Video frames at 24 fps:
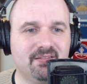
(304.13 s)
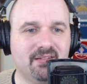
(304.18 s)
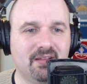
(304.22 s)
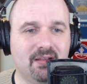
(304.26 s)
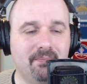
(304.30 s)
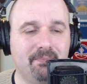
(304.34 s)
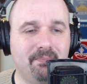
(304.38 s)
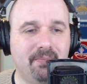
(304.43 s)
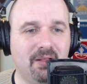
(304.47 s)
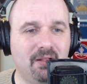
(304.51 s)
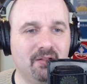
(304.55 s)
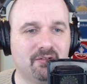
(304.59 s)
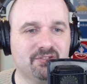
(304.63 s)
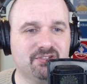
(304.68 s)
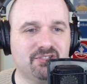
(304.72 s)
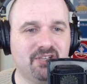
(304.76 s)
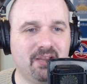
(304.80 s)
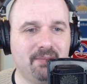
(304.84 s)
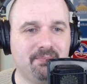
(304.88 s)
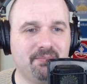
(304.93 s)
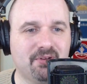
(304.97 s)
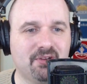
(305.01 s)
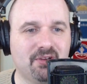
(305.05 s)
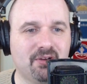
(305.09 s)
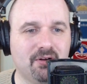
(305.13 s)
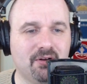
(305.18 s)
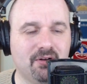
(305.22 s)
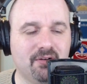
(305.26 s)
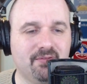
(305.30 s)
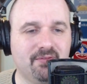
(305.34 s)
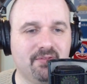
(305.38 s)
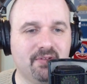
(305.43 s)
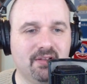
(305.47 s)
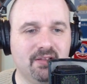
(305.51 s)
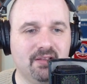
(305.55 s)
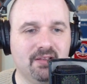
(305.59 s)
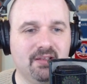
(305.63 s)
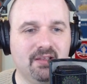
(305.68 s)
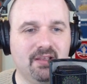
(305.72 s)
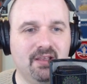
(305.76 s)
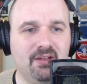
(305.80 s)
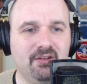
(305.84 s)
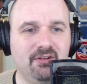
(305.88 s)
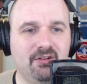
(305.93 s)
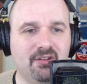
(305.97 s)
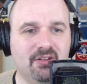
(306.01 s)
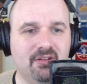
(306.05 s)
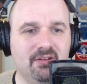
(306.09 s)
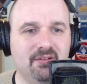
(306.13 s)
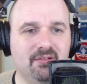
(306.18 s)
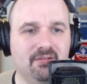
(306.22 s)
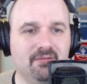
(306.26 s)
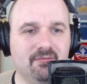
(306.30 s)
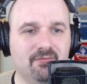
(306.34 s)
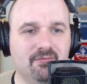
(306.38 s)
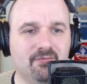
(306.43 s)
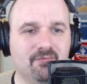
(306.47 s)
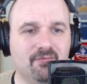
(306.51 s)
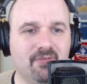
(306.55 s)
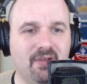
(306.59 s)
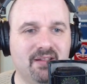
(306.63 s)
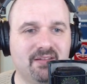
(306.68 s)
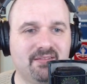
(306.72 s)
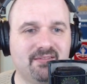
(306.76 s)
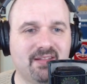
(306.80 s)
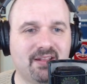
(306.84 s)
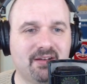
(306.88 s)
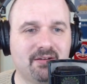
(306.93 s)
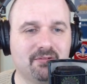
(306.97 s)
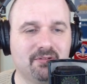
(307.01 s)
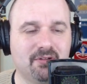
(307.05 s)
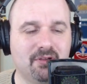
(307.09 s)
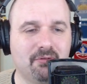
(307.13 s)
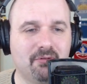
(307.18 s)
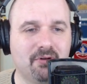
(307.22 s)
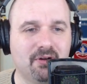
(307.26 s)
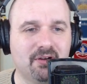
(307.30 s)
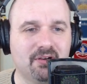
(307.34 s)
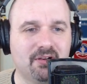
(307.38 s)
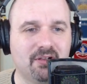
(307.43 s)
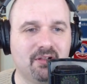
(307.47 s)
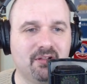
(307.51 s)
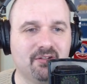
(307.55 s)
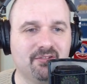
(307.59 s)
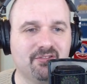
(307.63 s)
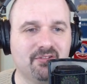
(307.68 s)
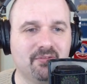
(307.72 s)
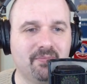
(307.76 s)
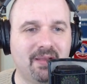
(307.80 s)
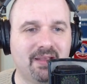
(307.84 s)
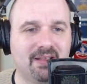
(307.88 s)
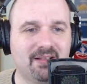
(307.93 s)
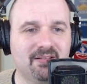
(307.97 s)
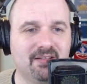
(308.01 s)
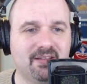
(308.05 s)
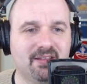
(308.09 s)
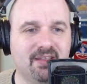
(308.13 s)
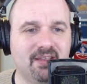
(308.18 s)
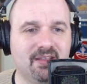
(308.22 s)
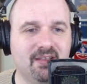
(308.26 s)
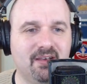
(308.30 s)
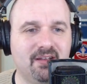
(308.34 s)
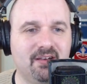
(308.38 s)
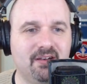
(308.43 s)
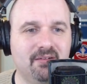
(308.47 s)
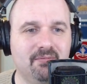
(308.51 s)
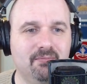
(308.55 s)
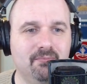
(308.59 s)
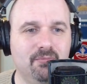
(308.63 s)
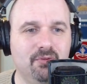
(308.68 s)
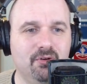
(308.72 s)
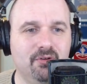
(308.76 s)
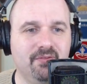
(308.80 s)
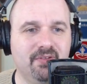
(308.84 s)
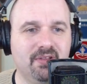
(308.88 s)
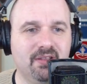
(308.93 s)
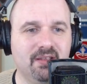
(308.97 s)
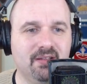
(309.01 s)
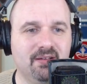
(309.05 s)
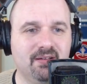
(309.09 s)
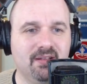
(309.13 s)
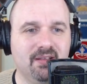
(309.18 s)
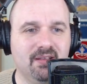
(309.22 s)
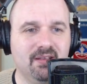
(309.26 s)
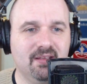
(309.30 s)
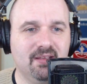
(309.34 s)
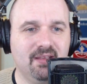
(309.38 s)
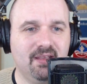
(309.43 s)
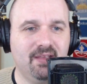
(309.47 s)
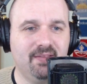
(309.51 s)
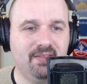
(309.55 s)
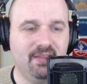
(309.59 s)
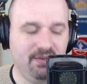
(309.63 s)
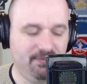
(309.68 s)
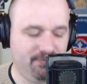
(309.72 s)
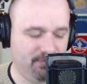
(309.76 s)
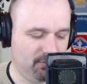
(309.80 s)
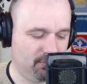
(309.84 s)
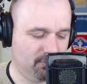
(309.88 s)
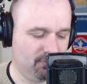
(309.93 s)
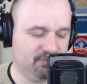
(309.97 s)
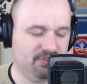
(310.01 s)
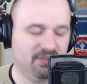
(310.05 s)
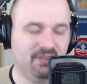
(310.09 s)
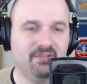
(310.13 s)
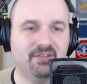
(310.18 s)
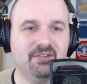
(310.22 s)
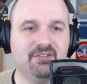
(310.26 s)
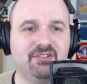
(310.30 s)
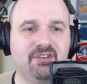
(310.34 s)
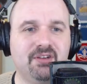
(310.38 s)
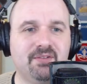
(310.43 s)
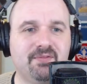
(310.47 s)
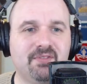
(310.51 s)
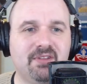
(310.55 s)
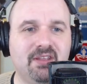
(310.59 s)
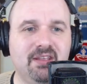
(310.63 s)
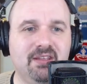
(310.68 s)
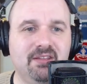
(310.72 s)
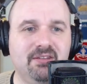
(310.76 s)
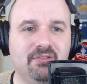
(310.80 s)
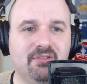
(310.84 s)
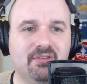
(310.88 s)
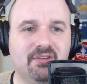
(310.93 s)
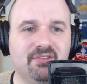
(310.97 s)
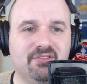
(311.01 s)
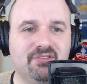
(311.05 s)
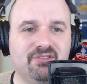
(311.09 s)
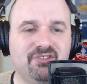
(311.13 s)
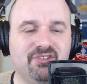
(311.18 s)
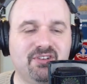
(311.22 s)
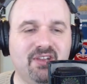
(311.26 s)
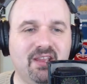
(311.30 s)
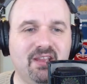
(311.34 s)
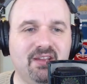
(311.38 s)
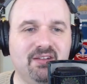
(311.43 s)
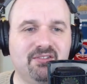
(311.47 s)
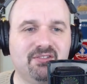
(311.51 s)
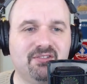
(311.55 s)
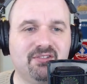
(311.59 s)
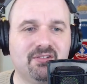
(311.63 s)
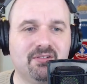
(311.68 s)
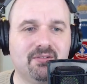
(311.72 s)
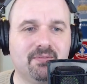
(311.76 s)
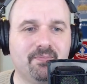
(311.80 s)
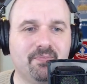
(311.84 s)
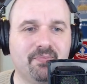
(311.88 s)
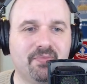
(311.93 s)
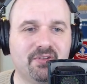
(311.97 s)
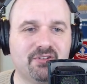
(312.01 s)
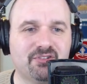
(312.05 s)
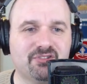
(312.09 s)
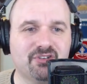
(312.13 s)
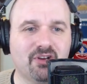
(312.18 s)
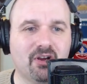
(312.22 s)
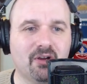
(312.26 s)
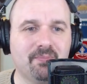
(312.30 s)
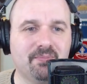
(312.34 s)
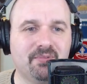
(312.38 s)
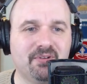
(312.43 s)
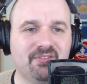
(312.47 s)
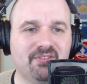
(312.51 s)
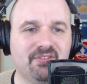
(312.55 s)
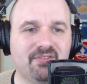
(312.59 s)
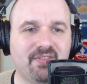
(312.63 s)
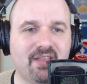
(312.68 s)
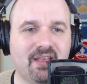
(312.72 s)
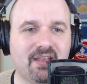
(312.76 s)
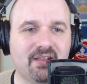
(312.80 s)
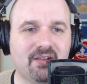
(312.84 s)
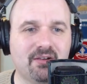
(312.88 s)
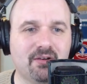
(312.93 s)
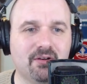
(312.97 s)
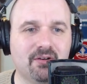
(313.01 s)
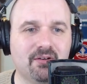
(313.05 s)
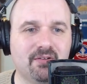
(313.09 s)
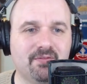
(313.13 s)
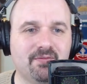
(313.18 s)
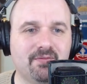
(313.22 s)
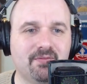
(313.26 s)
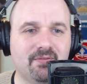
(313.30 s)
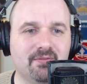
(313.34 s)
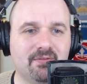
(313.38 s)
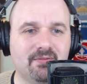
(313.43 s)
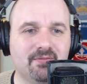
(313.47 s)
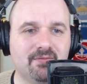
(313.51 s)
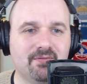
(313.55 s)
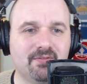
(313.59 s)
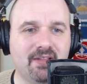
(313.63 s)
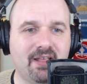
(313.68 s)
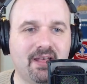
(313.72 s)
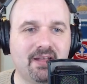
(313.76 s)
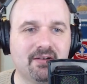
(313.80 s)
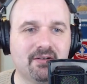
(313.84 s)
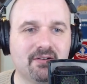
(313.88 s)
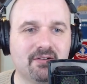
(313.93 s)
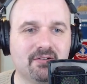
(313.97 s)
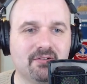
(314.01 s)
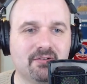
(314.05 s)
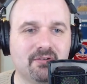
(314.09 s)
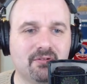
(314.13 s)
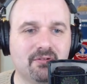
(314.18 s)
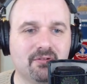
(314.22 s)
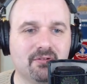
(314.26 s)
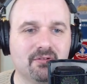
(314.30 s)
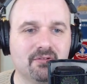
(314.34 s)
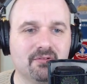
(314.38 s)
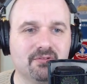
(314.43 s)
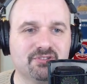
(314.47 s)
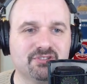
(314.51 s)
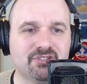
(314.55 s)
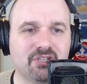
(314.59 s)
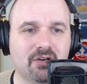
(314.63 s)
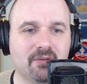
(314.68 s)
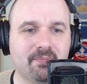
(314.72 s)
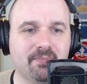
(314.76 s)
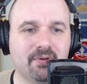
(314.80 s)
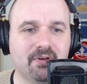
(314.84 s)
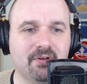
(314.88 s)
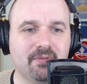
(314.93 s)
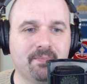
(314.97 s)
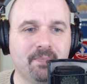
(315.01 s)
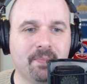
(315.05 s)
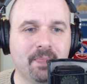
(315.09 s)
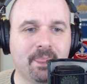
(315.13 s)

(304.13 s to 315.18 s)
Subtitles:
a bell-shaped curve, and you can raise that or lower it also by clicking on it and moving it. And then if you hold down the shift key, you can change the sharpness of that curve, flatter or sharper,